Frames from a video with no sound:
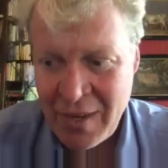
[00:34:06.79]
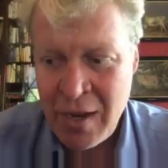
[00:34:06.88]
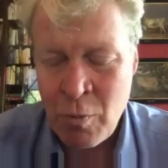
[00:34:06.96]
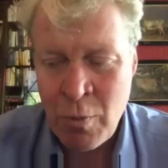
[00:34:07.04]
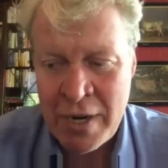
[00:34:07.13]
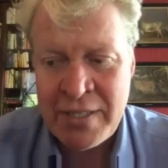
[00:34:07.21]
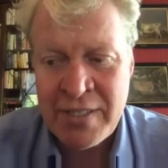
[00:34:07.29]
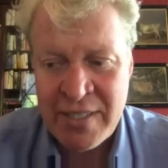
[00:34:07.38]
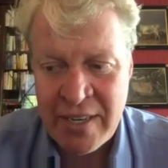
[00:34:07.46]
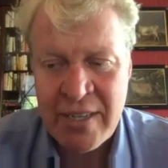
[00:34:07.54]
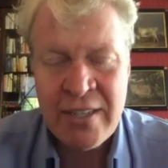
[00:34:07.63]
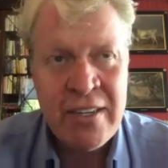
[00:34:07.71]

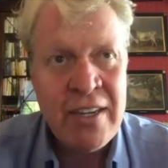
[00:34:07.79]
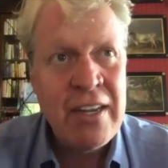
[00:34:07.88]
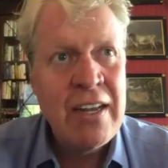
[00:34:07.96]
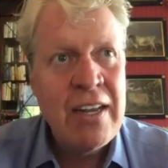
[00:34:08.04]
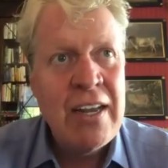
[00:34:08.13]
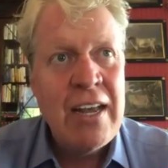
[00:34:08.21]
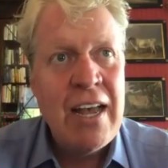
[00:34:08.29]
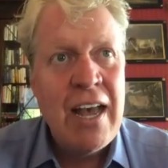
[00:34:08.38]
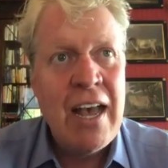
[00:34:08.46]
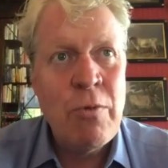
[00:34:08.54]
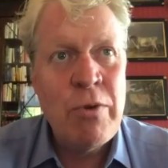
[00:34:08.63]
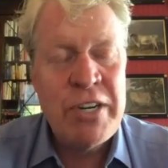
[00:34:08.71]
Windsor,
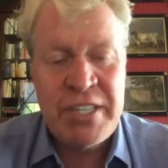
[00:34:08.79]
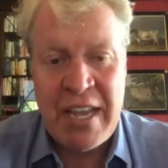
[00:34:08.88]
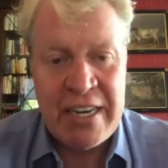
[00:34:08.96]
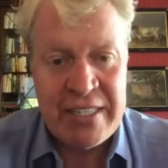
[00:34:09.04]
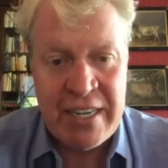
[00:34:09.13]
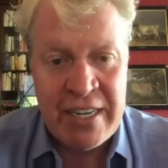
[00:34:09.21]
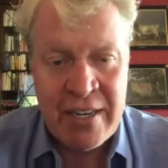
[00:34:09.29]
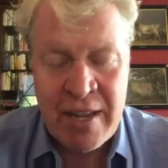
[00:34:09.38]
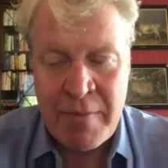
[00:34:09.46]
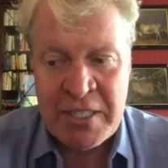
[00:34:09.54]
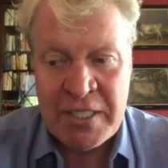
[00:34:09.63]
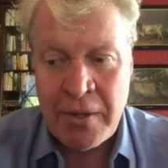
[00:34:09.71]
which they did. They
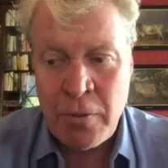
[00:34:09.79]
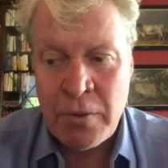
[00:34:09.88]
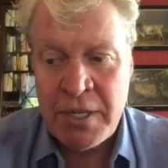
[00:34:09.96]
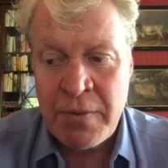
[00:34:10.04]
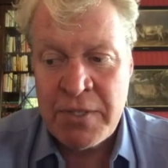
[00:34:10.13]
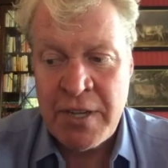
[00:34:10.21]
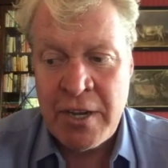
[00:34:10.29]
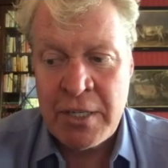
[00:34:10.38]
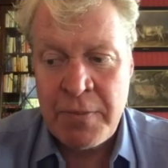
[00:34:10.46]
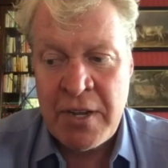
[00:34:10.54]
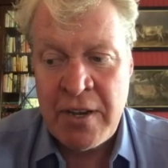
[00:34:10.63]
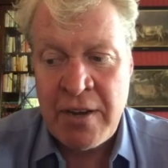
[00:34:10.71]
must have thought it was going to
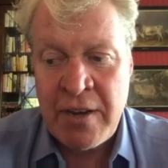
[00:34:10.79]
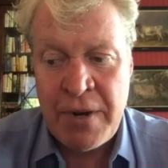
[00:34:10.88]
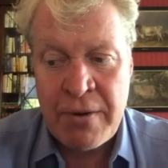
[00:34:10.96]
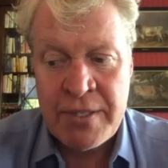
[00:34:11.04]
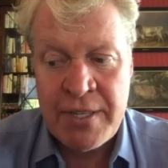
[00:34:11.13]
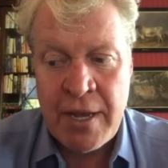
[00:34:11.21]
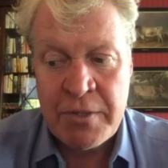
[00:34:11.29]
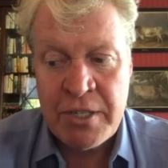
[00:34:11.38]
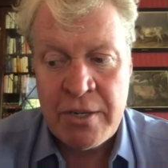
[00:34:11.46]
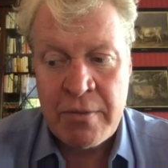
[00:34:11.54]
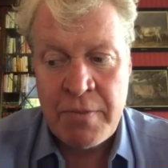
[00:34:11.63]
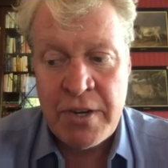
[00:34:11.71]
be a lovely
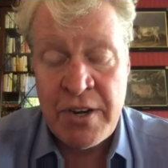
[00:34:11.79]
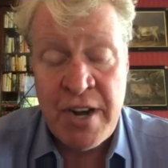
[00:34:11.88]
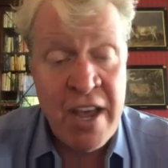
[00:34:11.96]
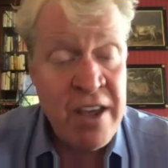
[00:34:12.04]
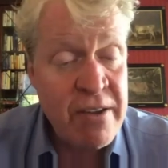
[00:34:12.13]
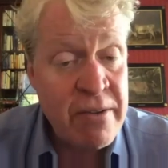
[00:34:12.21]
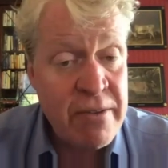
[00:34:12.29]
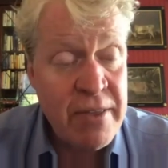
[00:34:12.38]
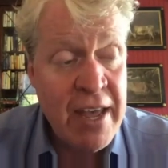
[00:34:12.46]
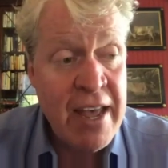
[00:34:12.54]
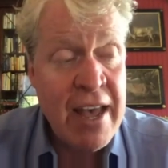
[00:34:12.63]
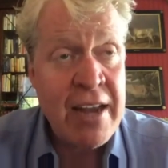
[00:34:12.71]
reception, but no,
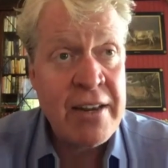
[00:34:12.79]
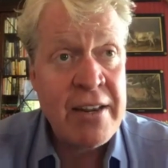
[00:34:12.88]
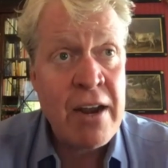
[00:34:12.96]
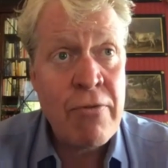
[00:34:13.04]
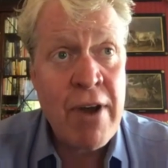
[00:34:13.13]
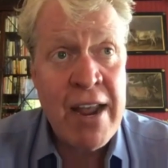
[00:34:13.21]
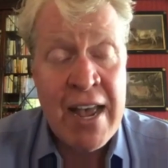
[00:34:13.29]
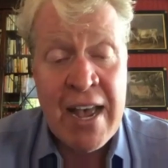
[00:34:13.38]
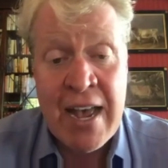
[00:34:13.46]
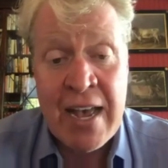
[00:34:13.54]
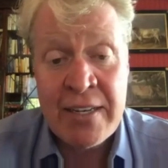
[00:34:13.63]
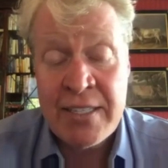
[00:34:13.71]
they had their right
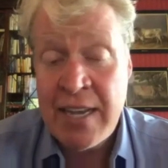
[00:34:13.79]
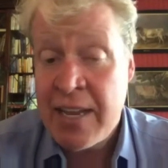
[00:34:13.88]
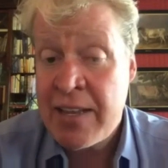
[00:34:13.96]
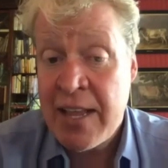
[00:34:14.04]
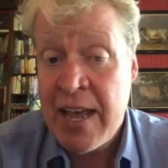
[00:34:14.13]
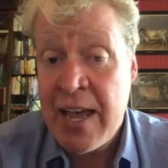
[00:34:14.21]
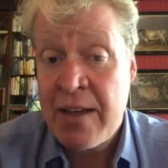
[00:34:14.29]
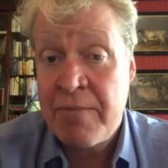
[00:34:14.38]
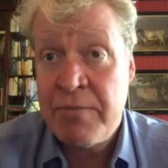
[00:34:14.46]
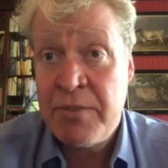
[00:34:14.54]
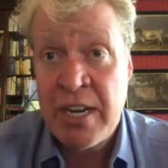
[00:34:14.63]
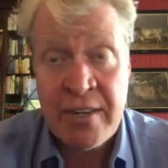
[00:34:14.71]
hands and their
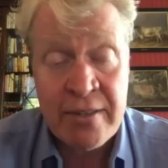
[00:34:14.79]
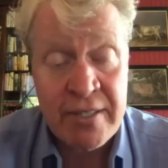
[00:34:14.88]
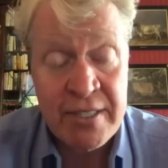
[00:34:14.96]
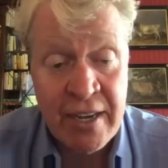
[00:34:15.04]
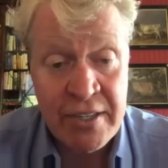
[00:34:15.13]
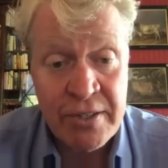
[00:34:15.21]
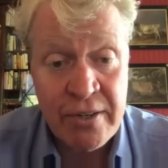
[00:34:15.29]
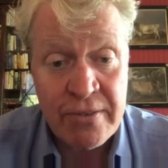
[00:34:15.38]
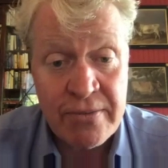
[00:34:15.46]
genitals cut off.